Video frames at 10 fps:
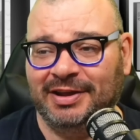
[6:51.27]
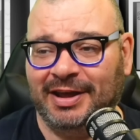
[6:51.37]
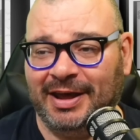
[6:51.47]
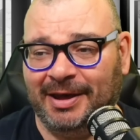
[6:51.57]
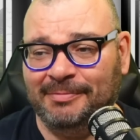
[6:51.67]

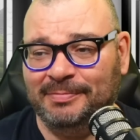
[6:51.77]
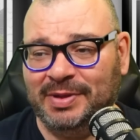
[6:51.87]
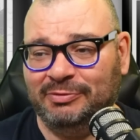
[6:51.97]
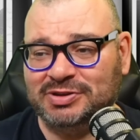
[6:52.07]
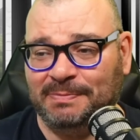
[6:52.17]

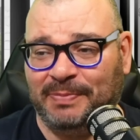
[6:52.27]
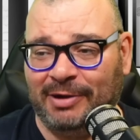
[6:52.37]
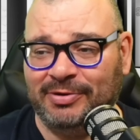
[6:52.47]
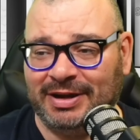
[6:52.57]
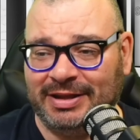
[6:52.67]
It was
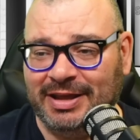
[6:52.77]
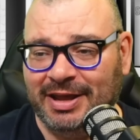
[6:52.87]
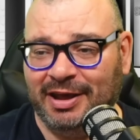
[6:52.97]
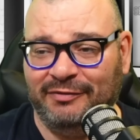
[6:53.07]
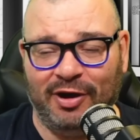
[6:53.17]
apparently
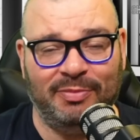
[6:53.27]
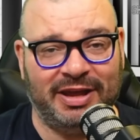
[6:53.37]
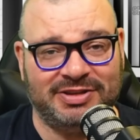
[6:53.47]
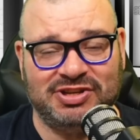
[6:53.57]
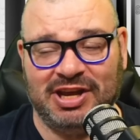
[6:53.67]
a verbal
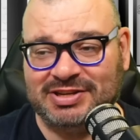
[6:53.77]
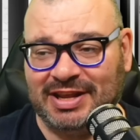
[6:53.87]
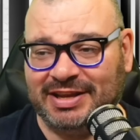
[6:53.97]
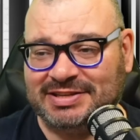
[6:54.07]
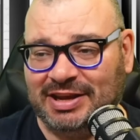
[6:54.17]
exchange,
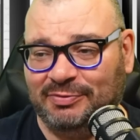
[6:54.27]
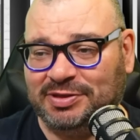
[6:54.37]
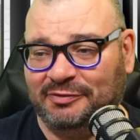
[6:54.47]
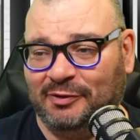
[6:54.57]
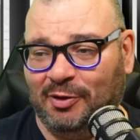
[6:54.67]
like I say, with the
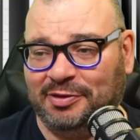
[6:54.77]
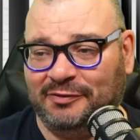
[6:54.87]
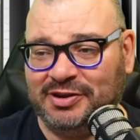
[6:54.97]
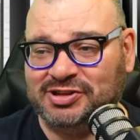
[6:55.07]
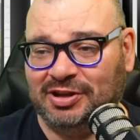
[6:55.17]
fourth
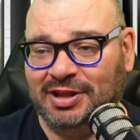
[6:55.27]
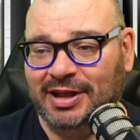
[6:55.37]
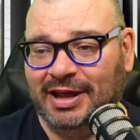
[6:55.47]
official,